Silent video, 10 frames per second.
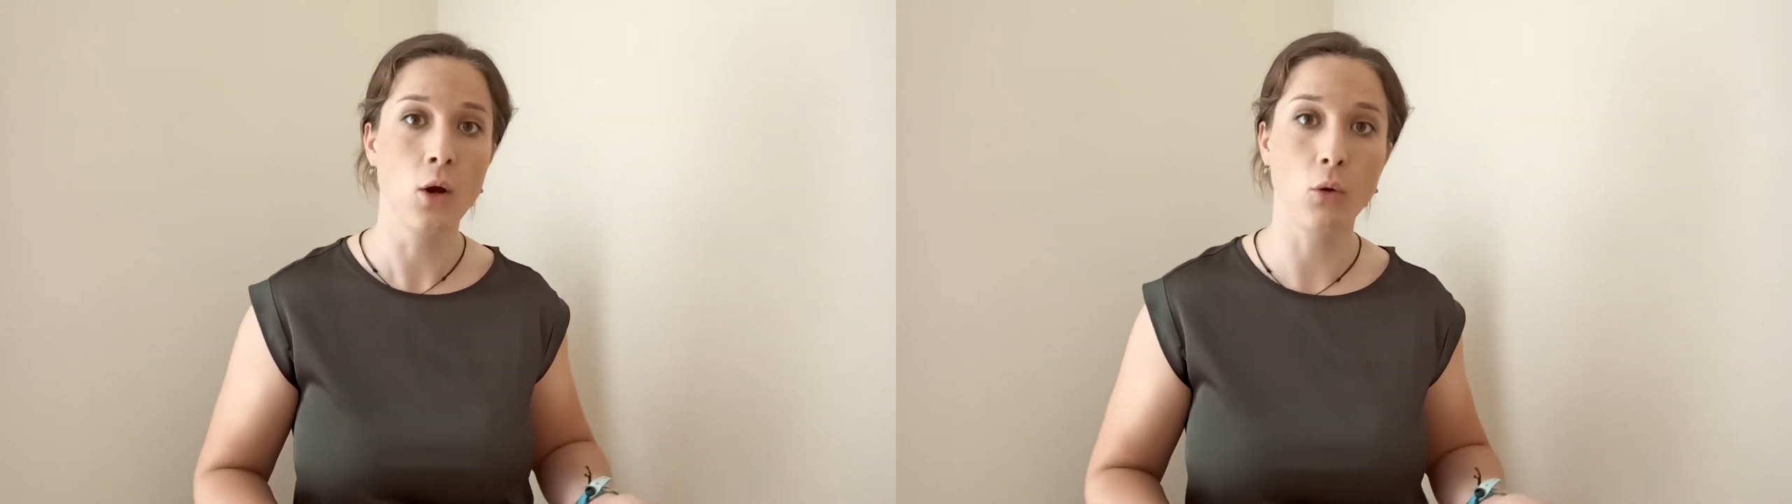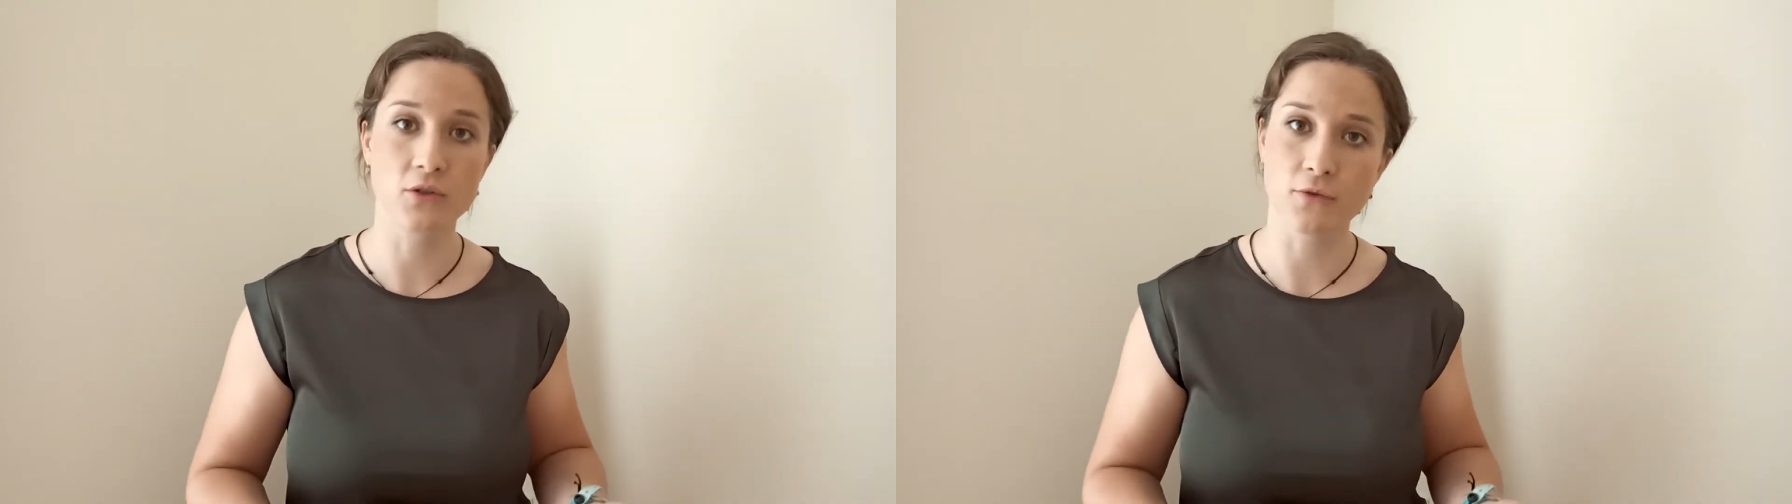
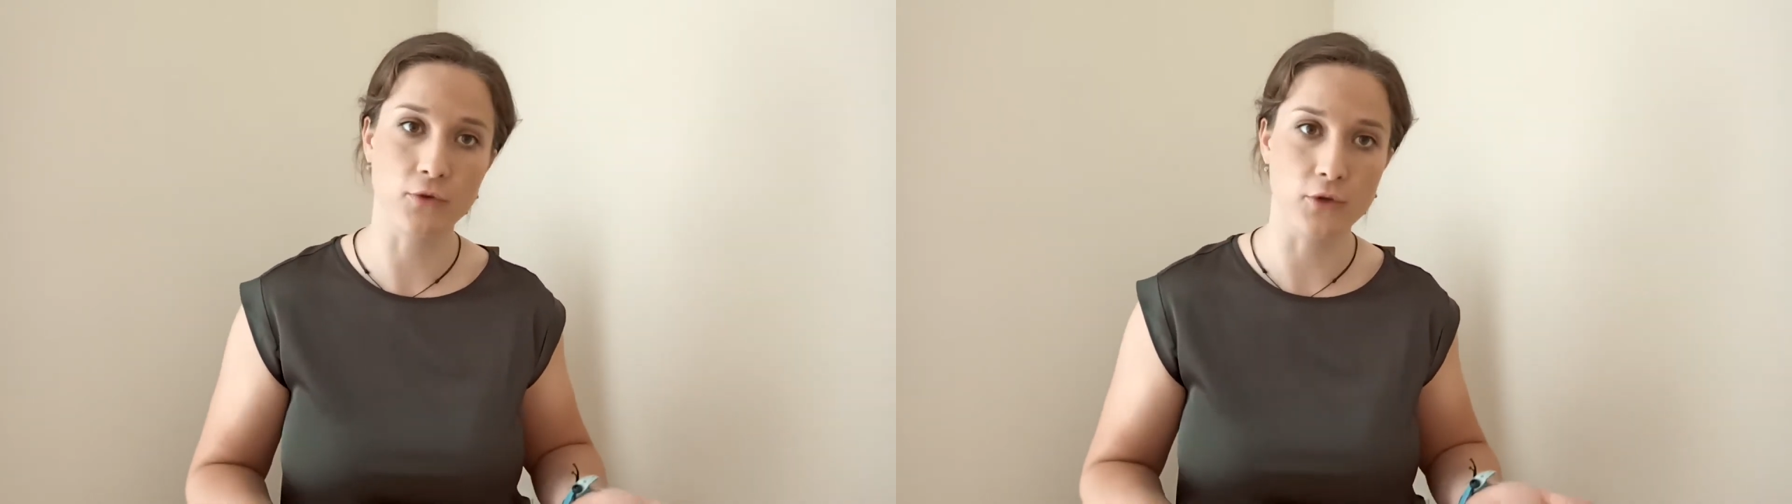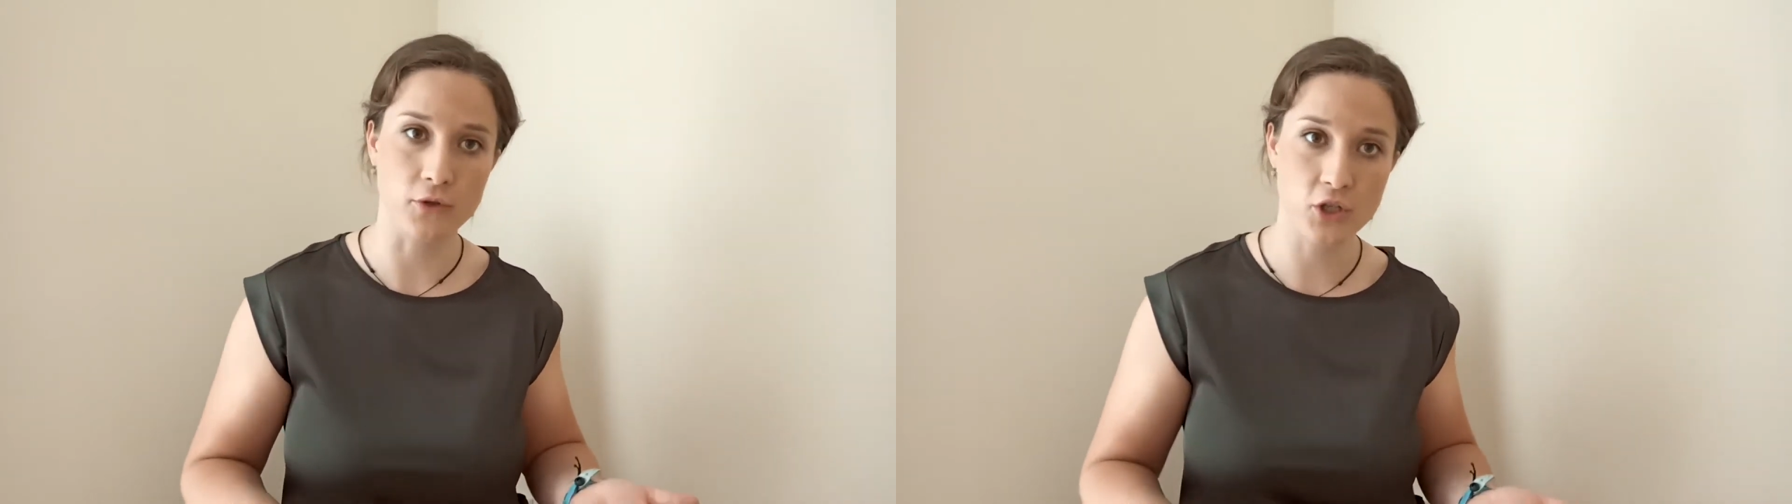also
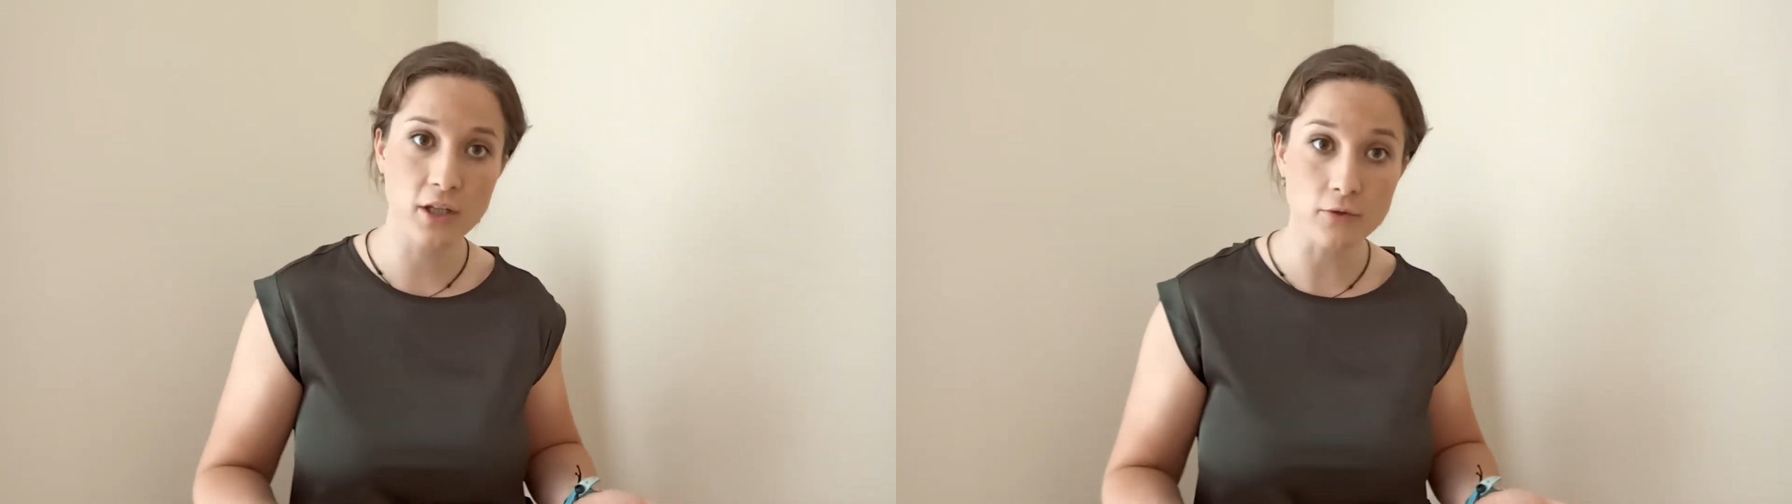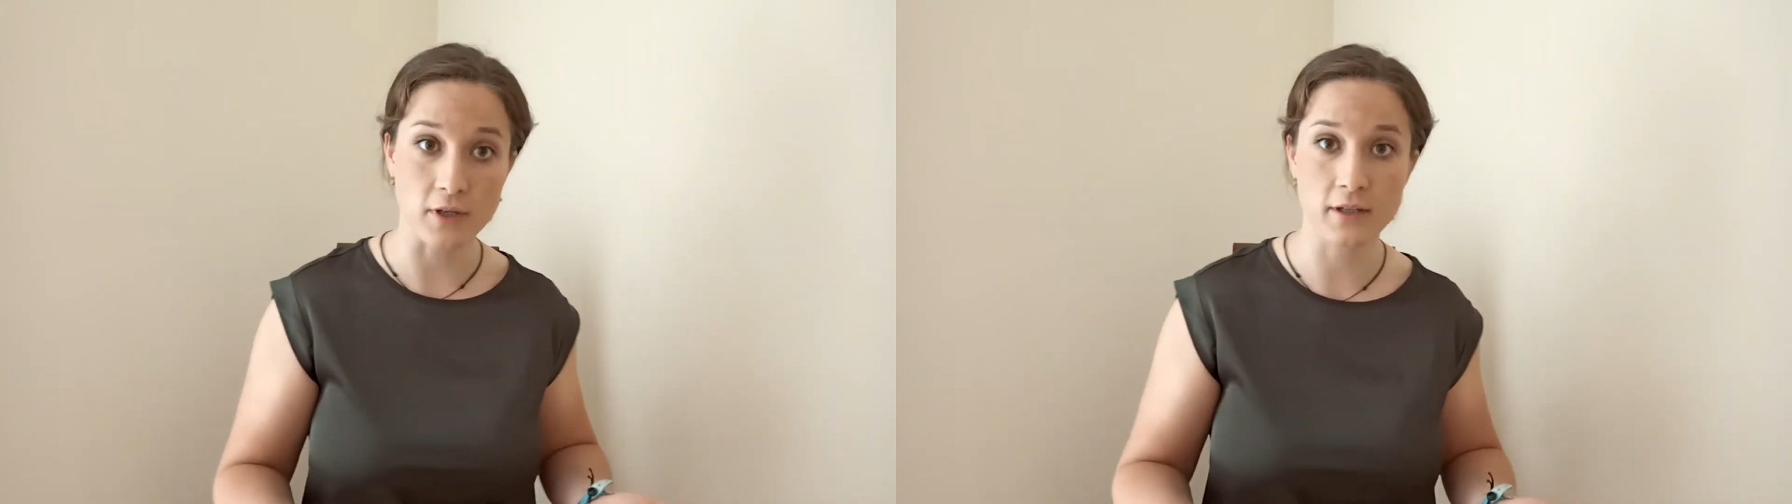for your
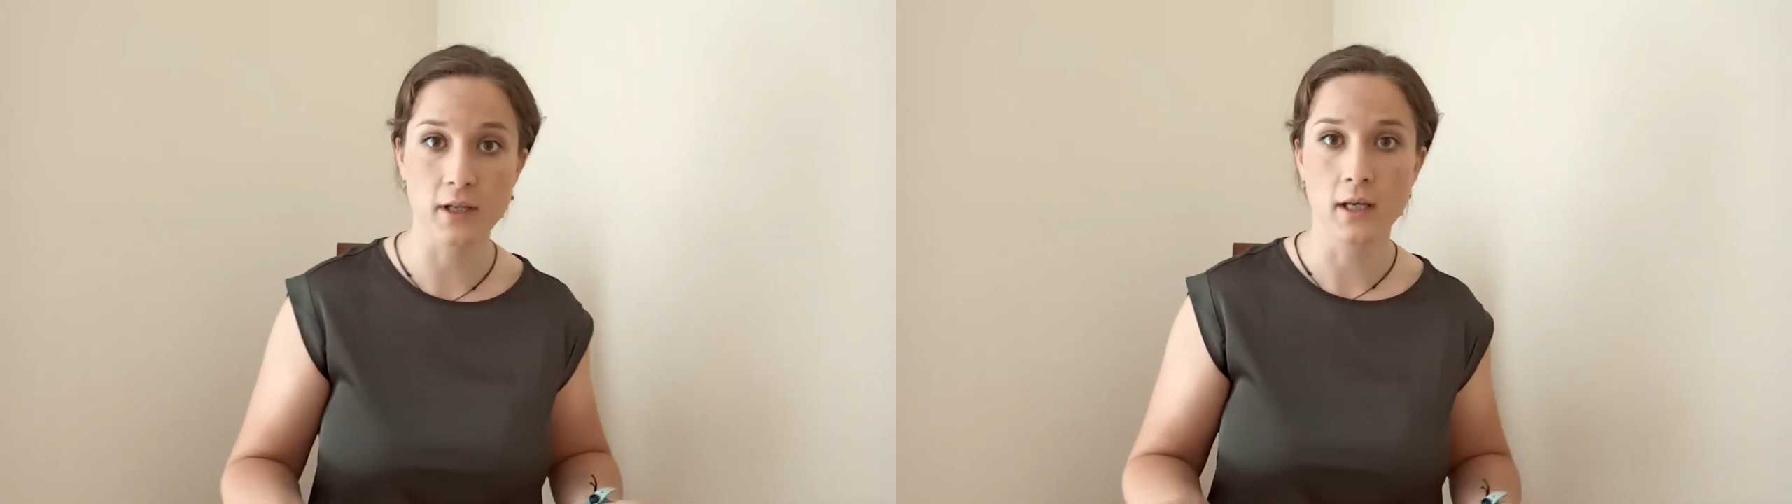children,